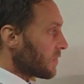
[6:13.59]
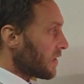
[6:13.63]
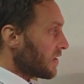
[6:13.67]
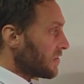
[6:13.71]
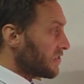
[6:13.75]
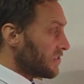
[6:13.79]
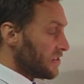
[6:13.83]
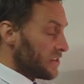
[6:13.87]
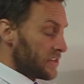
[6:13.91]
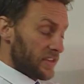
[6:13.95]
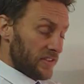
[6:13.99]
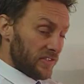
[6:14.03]

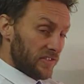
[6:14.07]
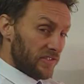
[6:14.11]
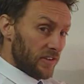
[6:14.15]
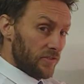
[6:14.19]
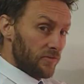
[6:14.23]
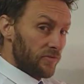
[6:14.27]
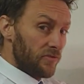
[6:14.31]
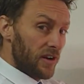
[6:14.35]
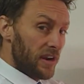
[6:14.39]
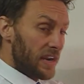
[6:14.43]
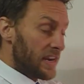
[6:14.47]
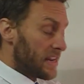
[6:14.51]
So you can see
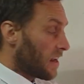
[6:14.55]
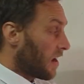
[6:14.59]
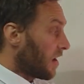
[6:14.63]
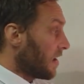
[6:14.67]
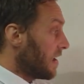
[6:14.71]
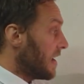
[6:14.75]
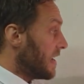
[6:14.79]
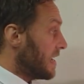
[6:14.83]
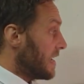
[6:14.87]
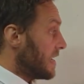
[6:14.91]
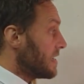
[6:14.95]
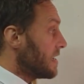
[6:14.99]
really
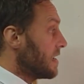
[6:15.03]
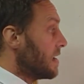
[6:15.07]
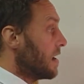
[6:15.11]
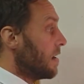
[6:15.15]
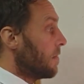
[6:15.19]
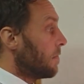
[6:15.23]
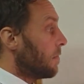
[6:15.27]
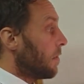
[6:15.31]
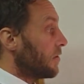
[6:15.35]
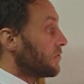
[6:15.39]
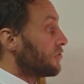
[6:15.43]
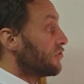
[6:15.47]
clearly
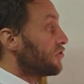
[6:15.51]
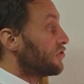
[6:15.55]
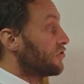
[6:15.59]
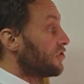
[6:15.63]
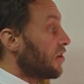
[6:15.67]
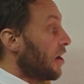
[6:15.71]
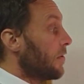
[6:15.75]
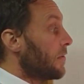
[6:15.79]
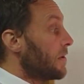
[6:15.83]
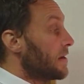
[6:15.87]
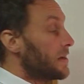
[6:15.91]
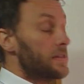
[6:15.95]
by
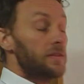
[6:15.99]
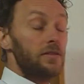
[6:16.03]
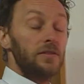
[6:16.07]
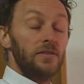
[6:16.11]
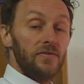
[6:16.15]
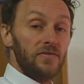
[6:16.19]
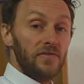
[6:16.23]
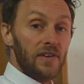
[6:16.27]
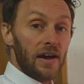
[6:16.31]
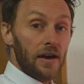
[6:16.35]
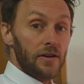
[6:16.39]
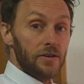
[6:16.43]
showing
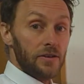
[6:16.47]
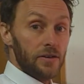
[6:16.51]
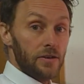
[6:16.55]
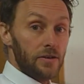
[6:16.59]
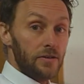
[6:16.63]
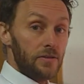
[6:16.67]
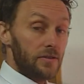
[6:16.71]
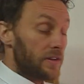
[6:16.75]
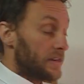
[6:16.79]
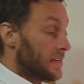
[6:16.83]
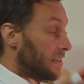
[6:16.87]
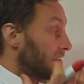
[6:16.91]
the
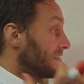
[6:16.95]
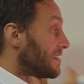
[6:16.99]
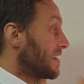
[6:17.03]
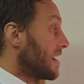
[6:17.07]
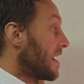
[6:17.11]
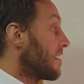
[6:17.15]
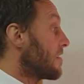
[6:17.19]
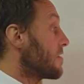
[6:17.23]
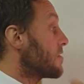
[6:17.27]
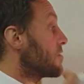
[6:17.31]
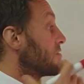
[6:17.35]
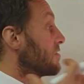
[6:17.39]
value that is
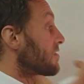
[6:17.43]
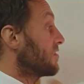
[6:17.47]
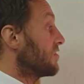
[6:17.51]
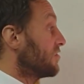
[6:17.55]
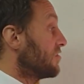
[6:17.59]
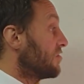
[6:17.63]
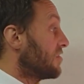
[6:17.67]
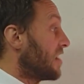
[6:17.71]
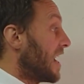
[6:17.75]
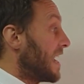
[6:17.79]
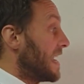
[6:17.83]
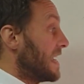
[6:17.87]
carried or
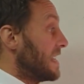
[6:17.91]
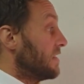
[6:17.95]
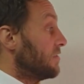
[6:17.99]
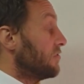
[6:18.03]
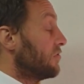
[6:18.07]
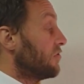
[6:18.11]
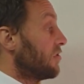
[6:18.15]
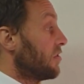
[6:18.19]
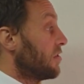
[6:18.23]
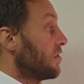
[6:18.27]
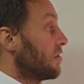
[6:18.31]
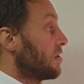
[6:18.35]

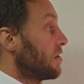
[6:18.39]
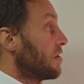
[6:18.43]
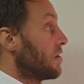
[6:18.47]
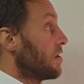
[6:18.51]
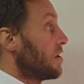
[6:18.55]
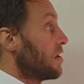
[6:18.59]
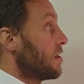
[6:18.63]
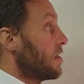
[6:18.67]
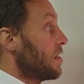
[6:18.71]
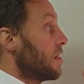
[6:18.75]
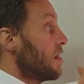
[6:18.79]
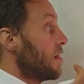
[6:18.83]
exchanged
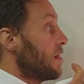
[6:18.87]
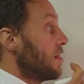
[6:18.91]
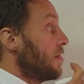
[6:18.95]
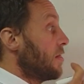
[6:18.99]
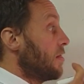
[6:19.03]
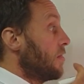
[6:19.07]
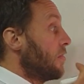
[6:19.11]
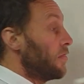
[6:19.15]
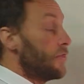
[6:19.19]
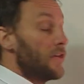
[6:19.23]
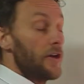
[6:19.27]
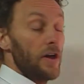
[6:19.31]

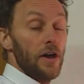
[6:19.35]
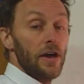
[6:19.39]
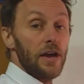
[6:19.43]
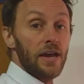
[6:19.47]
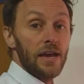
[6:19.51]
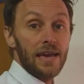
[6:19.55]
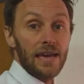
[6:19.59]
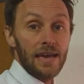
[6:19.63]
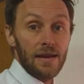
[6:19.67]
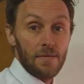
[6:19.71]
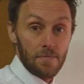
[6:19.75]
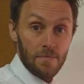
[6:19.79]
that
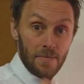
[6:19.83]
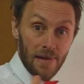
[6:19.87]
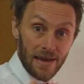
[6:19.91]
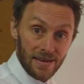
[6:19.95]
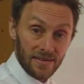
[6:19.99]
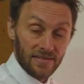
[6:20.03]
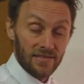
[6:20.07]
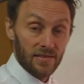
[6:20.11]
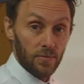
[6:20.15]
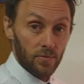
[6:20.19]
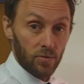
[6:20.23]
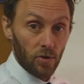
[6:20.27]
it
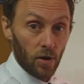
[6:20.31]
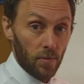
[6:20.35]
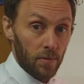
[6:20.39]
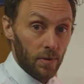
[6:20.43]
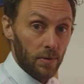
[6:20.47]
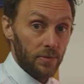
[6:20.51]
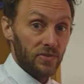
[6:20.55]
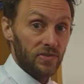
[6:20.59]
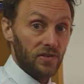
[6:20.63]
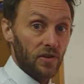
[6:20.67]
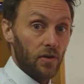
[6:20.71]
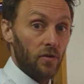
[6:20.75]
makes the
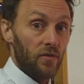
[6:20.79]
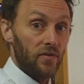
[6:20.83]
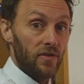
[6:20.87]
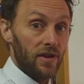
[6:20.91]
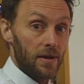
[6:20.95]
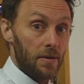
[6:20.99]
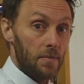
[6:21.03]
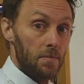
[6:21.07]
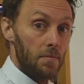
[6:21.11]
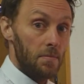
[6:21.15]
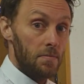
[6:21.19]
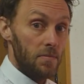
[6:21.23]
problem
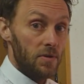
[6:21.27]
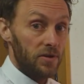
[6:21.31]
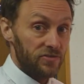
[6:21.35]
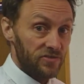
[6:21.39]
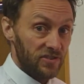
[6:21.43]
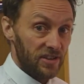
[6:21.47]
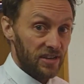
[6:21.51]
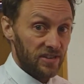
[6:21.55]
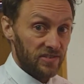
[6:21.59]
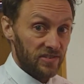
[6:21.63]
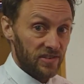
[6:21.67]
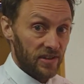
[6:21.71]
solving
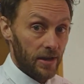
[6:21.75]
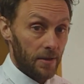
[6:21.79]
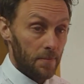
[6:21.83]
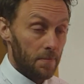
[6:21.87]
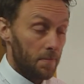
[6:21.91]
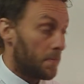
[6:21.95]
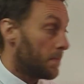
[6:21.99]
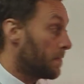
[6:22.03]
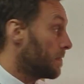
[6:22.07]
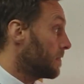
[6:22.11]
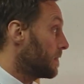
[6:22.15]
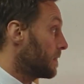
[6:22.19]
much easier.
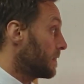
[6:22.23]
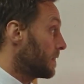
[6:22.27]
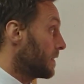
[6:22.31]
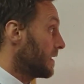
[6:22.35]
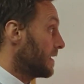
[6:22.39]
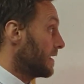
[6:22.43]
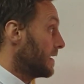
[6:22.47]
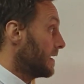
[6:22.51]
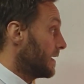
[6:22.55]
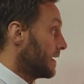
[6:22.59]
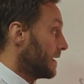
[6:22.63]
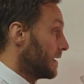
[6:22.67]

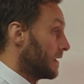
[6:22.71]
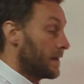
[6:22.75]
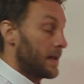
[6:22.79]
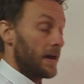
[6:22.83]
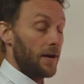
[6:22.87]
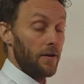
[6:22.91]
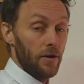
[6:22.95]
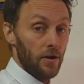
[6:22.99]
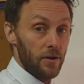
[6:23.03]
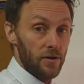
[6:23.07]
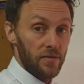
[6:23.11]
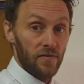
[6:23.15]

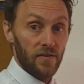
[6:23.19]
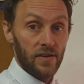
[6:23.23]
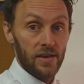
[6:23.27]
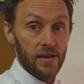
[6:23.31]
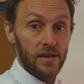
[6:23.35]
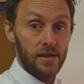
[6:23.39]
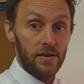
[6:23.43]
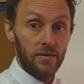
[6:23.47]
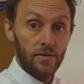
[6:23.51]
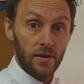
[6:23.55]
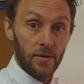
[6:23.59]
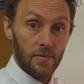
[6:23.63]
Now hopefully
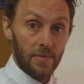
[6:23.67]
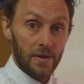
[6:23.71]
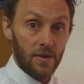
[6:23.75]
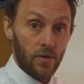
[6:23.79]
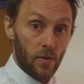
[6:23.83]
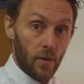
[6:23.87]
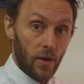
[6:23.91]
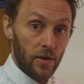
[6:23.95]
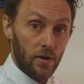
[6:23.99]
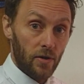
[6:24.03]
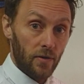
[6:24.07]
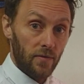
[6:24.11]
you're going to be
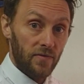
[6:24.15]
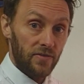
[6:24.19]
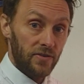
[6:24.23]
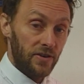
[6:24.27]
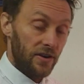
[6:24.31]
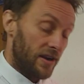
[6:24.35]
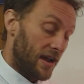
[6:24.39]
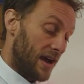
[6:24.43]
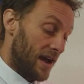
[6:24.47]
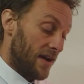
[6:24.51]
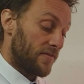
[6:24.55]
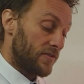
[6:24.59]
quite
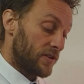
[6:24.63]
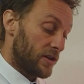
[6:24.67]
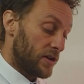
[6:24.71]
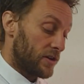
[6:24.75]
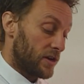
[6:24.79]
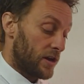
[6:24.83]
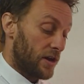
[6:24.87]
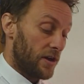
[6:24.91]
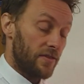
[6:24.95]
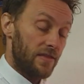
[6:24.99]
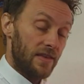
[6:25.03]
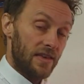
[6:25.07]
confident having a
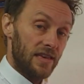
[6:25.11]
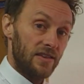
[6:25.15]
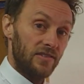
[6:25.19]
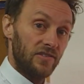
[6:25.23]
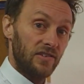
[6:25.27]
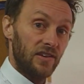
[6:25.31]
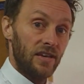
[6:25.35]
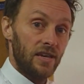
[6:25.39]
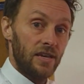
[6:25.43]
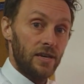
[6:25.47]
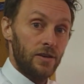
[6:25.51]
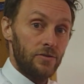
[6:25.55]
go at
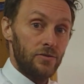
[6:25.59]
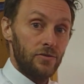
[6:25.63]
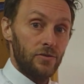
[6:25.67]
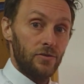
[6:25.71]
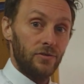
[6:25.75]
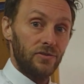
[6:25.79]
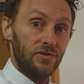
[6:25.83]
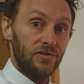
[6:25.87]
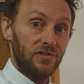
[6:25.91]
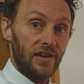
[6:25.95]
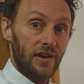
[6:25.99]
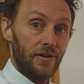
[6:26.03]
these
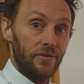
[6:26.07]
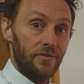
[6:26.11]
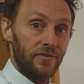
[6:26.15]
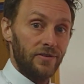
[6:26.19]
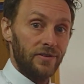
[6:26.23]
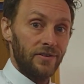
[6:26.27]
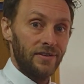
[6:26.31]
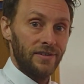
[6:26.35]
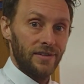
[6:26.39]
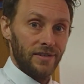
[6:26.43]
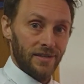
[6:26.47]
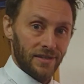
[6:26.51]
yourself.
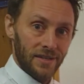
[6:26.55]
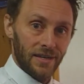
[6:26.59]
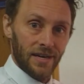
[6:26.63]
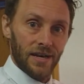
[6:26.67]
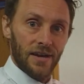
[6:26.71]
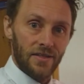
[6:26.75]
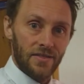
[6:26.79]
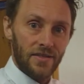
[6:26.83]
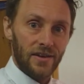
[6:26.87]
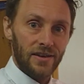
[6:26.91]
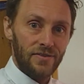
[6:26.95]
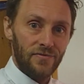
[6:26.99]

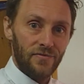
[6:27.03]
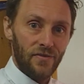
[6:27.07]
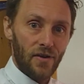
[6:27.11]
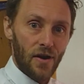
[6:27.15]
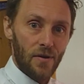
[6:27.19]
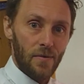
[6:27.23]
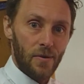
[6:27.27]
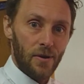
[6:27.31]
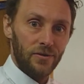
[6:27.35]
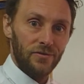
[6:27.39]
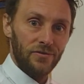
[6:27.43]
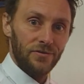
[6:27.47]
Thank you
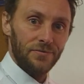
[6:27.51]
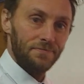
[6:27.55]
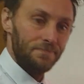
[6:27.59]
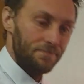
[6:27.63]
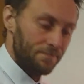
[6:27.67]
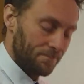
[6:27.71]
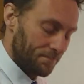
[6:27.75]
very much.